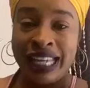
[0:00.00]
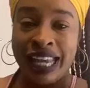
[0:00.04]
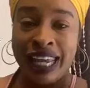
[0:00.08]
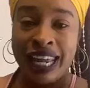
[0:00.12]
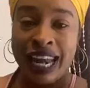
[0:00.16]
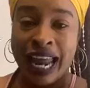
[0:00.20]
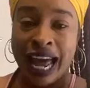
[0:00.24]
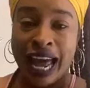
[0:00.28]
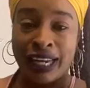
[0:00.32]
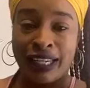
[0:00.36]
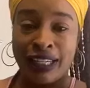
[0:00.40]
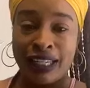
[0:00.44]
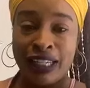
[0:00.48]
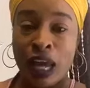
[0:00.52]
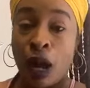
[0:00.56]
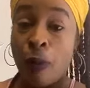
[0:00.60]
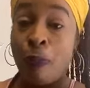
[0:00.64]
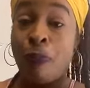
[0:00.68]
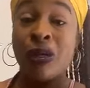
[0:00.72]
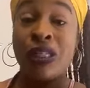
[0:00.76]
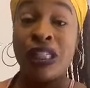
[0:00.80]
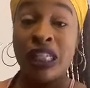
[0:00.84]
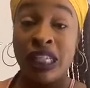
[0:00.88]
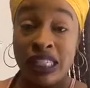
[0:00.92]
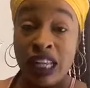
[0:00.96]
me, they tell you that.
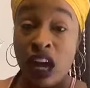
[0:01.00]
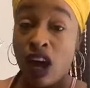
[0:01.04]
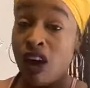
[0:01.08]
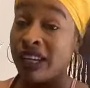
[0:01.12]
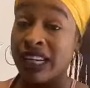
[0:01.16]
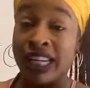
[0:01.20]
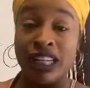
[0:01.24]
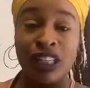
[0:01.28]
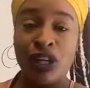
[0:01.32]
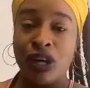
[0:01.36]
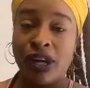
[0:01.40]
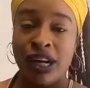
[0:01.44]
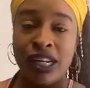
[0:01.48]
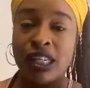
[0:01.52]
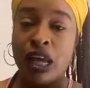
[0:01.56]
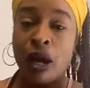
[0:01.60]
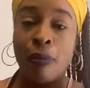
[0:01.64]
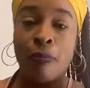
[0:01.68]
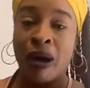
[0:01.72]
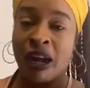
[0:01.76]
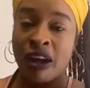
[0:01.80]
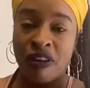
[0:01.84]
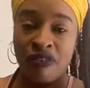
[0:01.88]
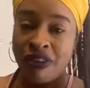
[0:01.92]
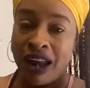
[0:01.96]
Your pussy tongue then turn
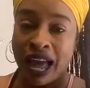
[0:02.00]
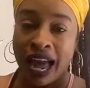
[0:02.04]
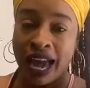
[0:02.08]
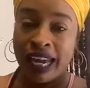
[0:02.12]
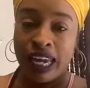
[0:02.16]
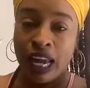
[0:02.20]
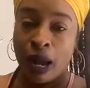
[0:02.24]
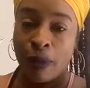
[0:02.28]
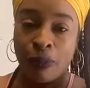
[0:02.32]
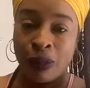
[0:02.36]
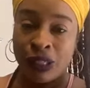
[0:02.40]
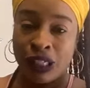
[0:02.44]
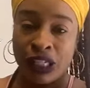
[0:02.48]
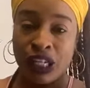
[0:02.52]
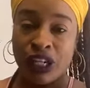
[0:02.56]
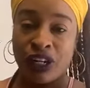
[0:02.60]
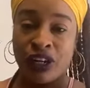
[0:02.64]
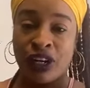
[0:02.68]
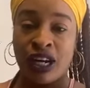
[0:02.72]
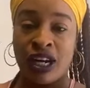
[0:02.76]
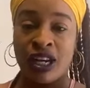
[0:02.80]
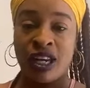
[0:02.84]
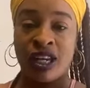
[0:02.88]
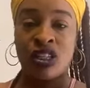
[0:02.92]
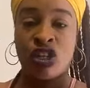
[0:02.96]
into a butterfly and your pussy
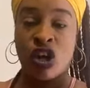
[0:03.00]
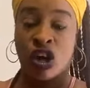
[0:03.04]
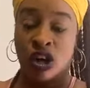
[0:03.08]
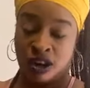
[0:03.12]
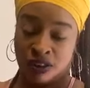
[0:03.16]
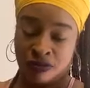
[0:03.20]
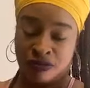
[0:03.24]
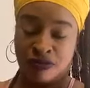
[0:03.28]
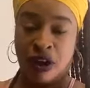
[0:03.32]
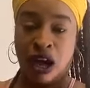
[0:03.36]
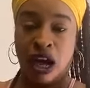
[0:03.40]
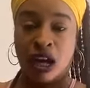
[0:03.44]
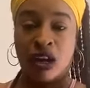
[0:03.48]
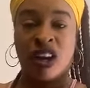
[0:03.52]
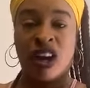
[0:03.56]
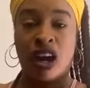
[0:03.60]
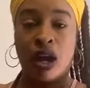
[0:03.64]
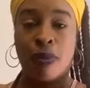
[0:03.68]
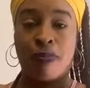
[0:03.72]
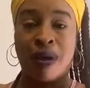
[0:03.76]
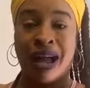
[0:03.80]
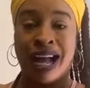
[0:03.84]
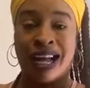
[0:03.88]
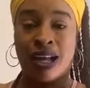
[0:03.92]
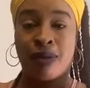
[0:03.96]
good. And talking fuck,
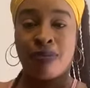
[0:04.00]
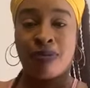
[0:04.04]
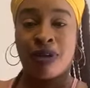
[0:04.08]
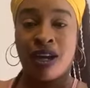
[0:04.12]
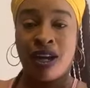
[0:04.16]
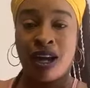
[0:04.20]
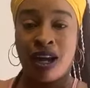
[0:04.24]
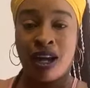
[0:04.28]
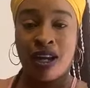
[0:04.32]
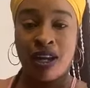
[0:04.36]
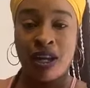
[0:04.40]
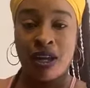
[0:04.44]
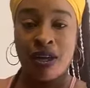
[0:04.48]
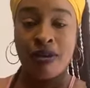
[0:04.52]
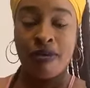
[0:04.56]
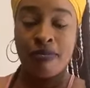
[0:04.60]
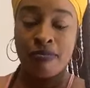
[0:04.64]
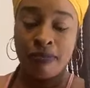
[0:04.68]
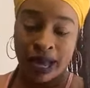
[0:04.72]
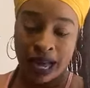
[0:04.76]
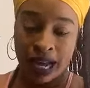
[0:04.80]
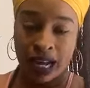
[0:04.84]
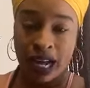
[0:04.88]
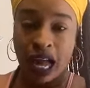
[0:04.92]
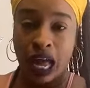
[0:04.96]
girl, back up, girl.
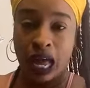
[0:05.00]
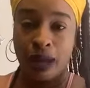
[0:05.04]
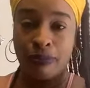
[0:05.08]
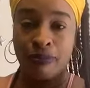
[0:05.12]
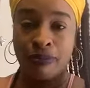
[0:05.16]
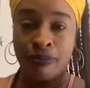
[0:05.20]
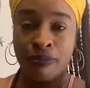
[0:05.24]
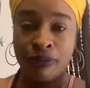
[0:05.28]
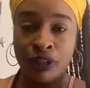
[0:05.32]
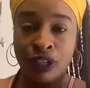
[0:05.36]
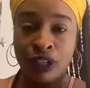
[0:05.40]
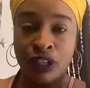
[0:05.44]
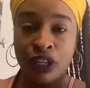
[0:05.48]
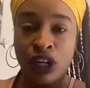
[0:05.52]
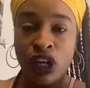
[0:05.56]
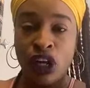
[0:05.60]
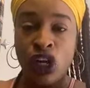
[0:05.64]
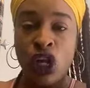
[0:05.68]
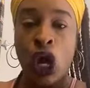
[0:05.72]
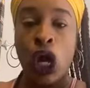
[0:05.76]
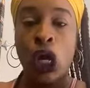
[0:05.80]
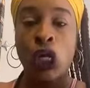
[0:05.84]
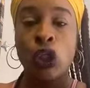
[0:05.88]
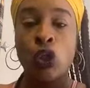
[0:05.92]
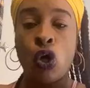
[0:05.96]
Back up.
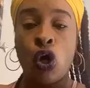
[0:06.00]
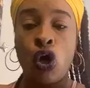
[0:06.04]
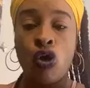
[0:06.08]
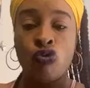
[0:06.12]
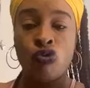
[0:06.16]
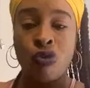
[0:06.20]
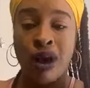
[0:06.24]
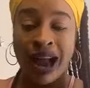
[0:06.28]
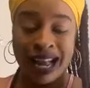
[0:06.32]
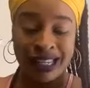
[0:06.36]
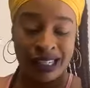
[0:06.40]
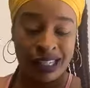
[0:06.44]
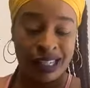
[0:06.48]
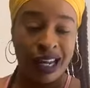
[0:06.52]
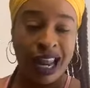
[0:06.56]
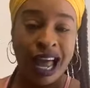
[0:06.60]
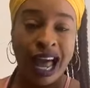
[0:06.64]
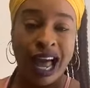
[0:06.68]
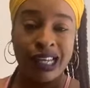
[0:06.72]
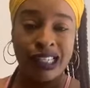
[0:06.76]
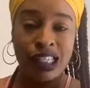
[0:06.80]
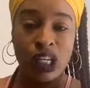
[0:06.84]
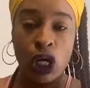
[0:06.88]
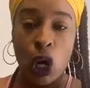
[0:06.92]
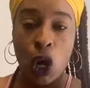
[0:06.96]
Y'all is all rats
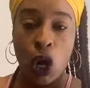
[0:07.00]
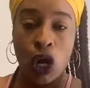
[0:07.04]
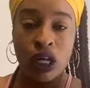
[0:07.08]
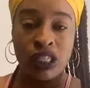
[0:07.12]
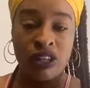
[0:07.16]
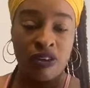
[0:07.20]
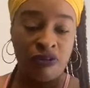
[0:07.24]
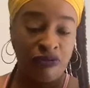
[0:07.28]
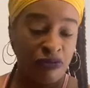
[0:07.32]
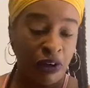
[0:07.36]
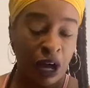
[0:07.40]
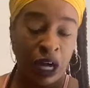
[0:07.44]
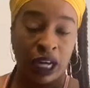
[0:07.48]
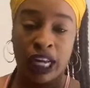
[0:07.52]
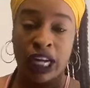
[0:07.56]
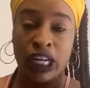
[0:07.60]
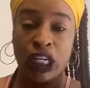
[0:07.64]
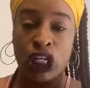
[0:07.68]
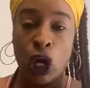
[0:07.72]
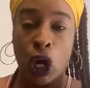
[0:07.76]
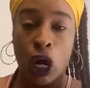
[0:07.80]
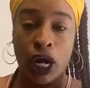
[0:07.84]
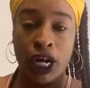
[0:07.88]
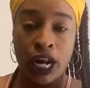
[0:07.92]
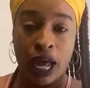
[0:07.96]
and hazard holes and
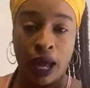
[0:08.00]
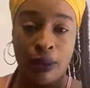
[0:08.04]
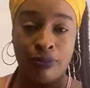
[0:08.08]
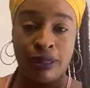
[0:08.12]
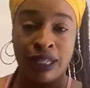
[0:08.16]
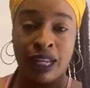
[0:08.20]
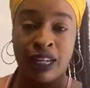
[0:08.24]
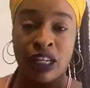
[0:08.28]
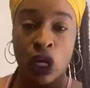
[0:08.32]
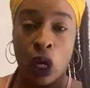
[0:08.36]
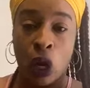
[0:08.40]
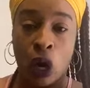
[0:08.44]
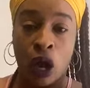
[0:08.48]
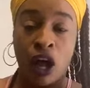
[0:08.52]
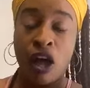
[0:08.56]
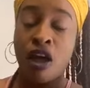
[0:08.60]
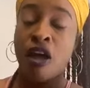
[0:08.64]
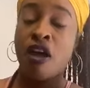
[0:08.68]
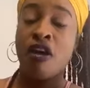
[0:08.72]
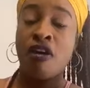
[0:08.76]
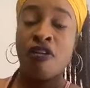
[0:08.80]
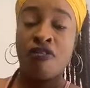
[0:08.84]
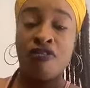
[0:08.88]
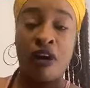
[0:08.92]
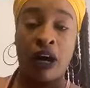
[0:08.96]
fucking doorknobs and
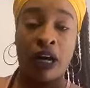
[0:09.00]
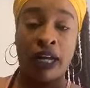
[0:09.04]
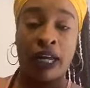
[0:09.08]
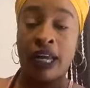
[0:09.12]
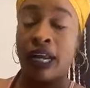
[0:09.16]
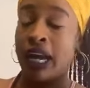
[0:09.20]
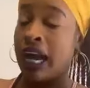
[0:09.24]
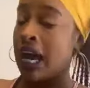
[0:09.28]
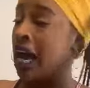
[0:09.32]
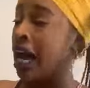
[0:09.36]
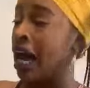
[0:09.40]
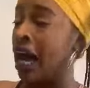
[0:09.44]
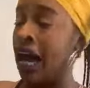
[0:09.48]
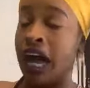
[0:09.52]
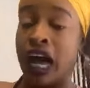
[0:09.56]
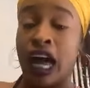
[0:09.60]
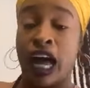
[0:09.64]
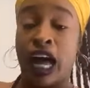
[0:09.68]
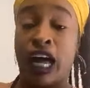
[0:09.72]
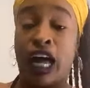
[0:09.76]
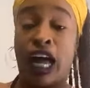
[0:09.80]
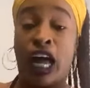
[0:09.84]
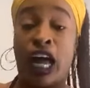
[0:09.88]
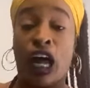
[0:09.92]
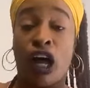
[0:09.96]
door fucking uh
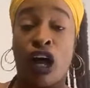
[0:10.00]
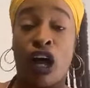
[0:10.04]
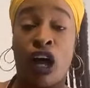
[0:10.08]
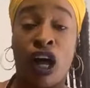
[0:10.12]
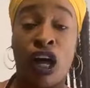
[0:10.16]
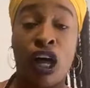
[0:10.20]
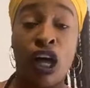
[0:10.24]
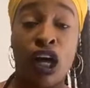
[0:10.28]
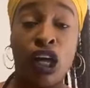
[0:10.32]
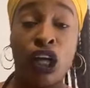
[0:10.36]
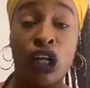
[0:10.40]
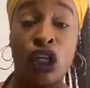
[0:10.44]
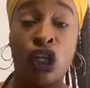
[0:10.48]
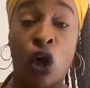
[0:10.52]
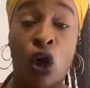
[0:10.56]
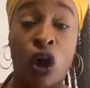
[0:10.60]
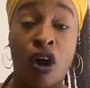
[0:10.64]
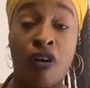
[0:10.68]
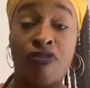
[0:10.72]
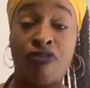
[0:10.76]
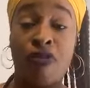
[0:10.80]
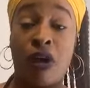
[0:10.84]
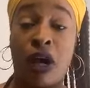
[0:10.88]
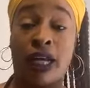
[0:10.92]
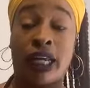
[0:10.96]
uh uh uh, uh
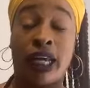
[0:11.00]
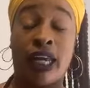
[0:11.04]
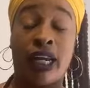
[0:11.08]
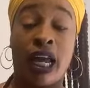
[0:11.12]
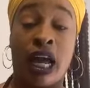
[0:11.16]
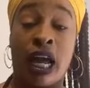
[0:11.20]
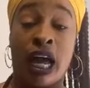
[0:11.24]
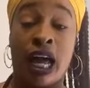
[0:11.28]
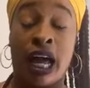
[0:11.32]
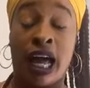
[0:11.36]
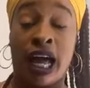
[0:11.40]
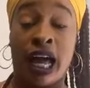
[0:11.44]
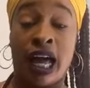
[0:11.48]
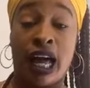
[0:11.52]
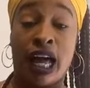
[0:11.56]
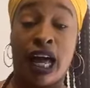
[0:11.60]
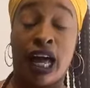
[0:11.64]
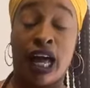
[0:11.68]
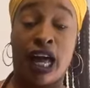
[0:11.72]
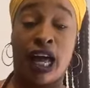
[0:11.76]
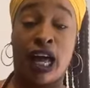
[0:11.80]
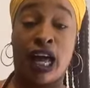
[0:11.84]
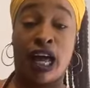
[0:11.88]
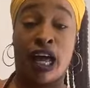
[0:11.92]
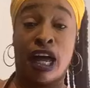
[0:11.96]
door fucking uh uh
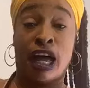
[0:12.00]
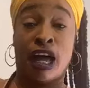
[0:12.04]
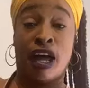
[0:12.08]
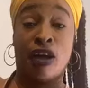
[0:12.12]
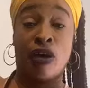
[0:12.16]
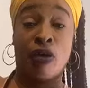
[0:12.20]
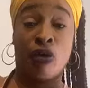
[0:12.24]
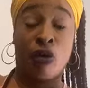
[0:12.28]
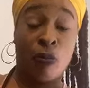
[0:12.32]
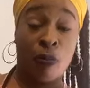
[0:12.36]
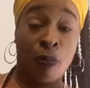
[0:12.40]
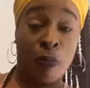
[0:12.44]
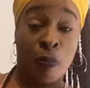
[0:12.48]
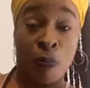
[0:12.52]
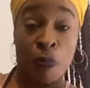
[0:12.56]
uh uh, uh